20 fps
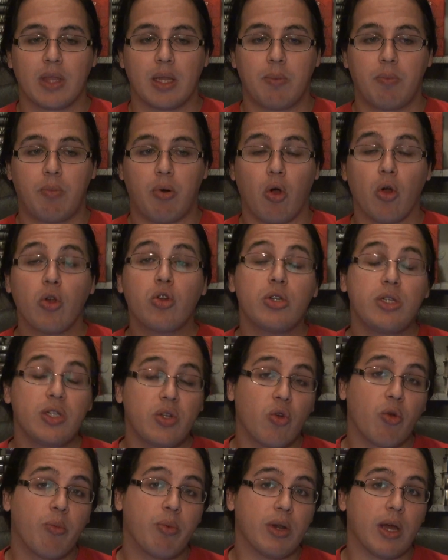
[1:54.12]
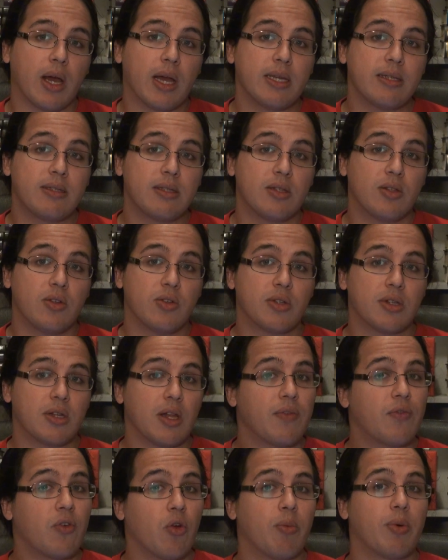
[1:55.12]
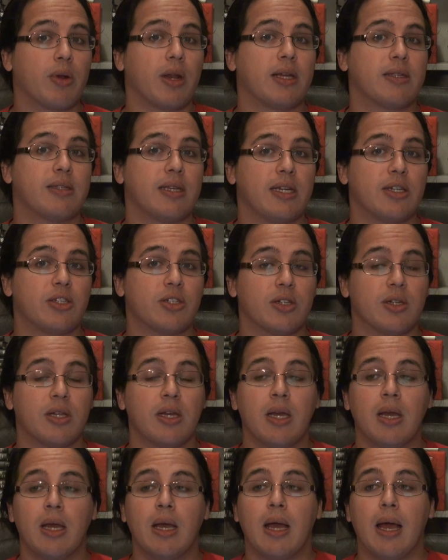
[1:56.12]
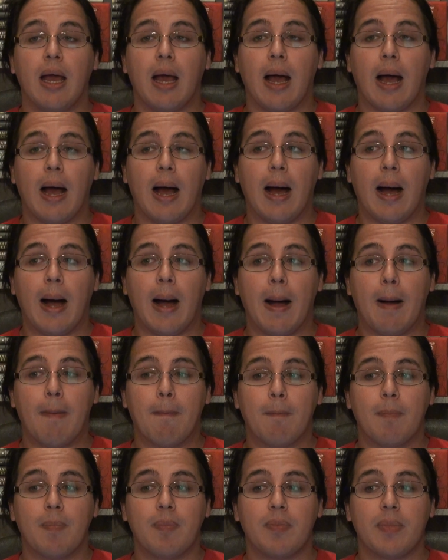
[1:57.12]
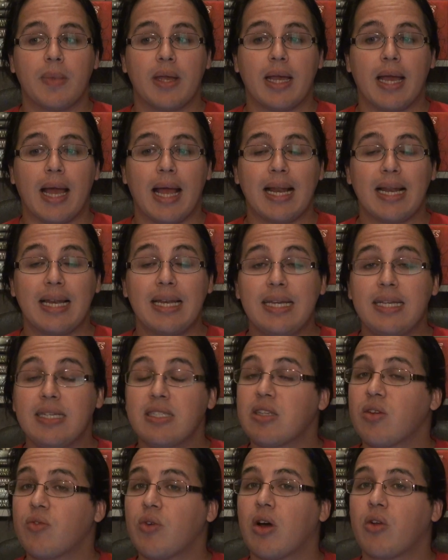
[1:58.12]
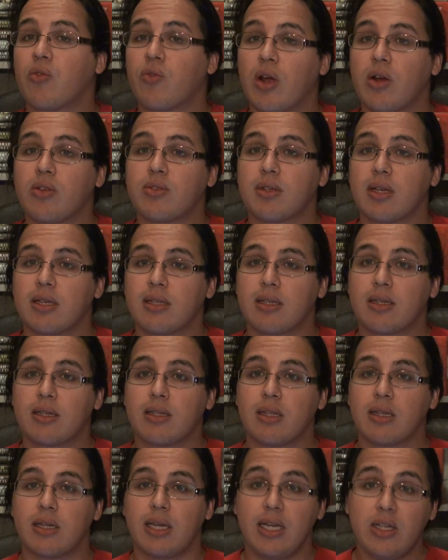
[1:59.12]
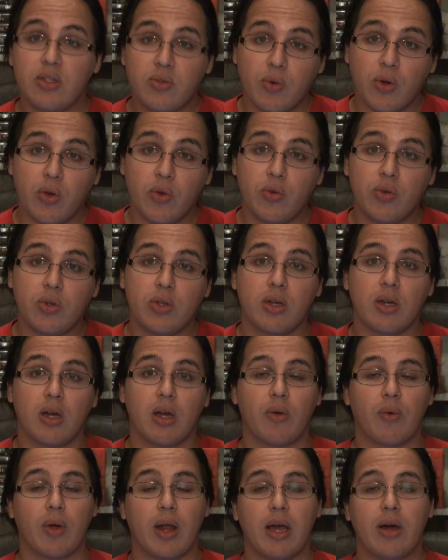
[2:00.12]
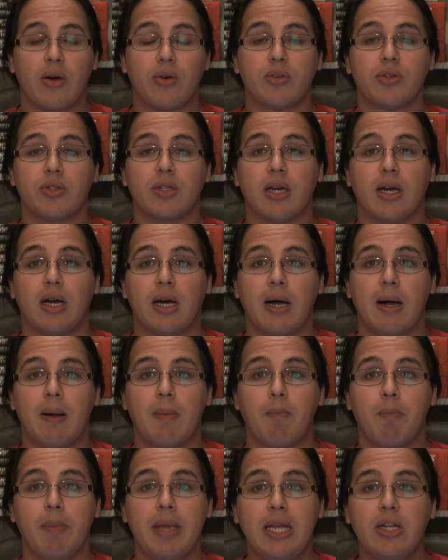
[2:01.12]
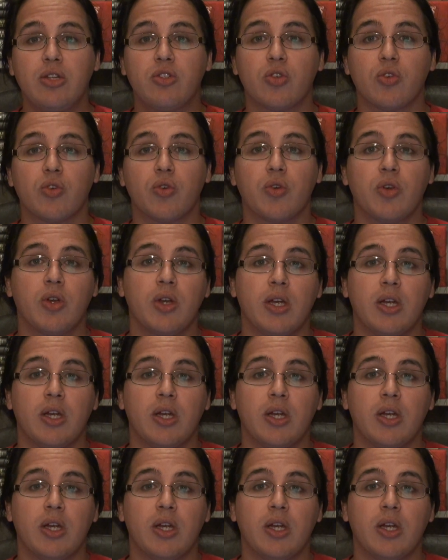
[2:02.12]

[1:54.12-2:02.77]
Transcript: partially urbanized. There's enough urbanization, at least around routes like the King's Road, around major